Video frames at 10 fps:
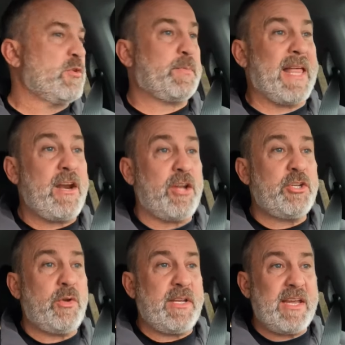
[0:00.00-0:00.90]
was planning
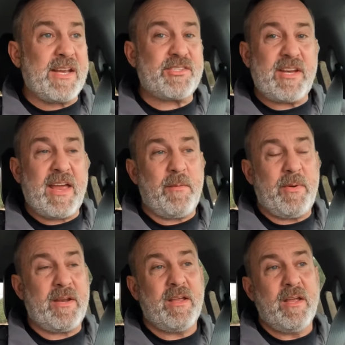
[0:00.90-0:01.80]
on doing it yesterday,
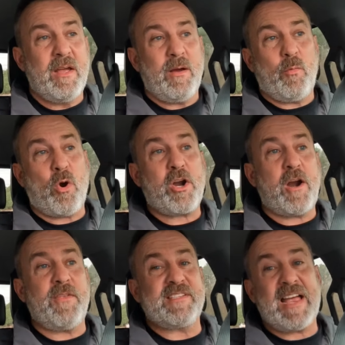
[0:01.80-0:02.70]
but working
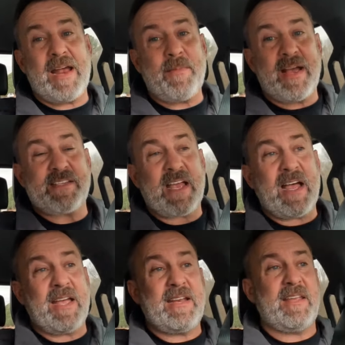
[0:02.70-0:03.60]
on the
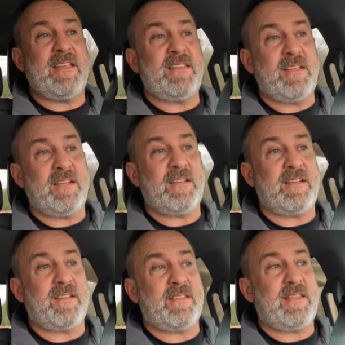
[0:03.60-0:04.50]
side-by-side and then
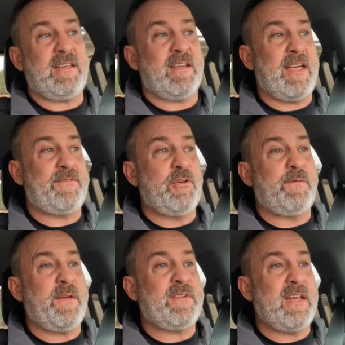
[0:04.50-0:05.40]
the
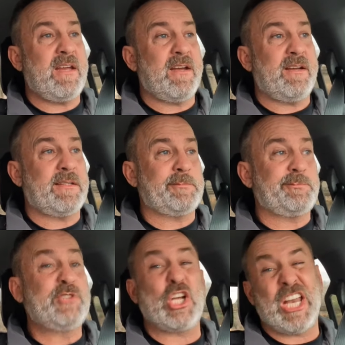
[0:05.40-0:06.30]

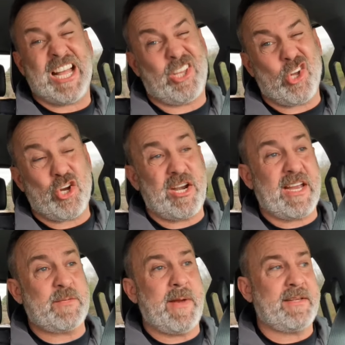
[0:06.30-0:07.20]
F-250 took a lot longer than
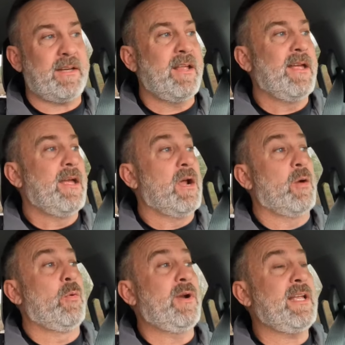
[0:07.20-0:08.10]
I expected.
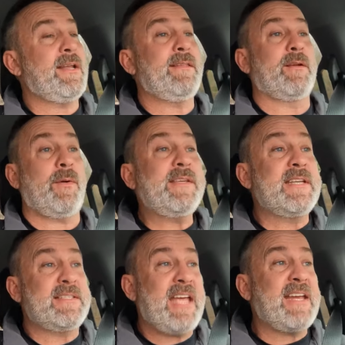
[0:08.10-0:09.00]
Really, the
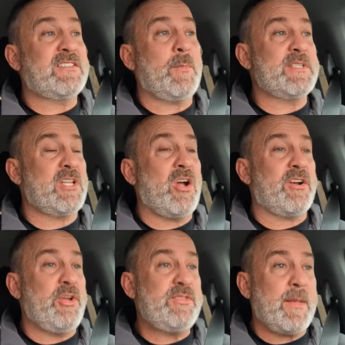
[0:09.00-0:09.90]
reason it takes so much
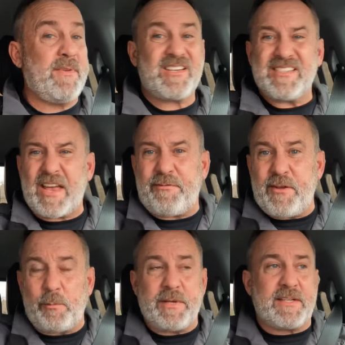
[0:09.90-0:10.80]
longer to do something is because I
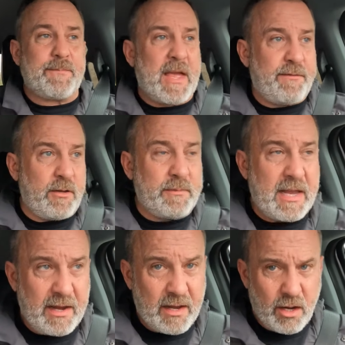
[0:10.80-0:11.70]
filmed it. I
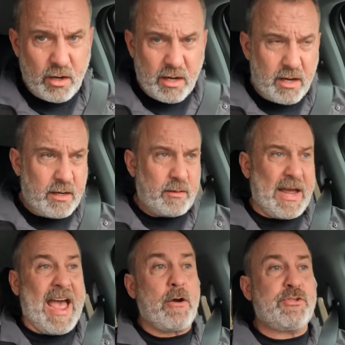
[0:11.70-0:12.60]
filmed a
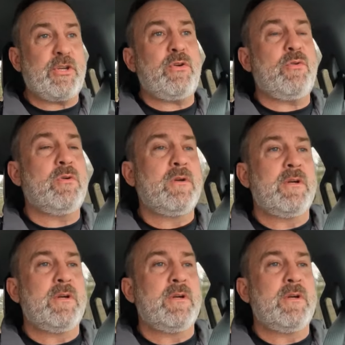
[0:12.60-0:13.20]
how-to